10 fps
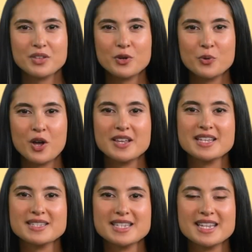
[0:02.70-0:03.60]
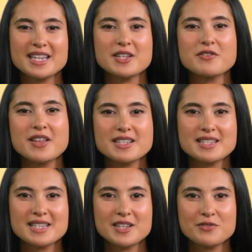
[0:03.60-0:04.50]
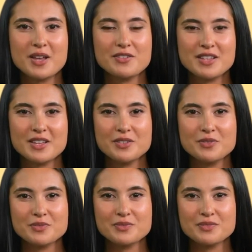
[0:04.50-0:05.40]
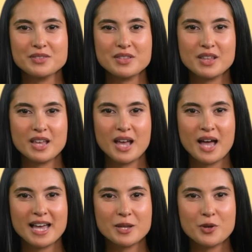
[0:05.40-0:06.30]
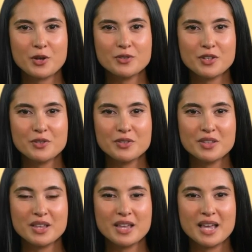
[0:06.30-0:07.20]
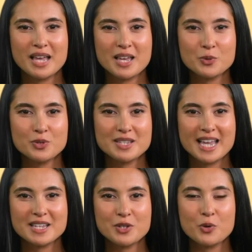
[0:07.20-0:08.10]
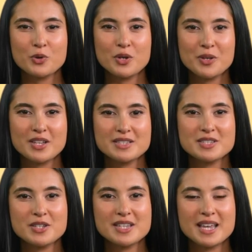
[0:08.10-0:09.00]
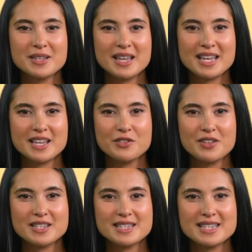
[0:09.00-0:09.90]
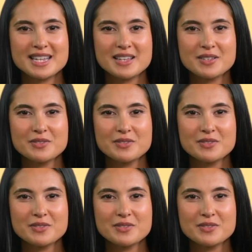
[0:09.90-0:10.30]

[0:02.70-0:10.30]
Welcome to the University of Pavia. I am Alma, and I will tell you all about studying at the university.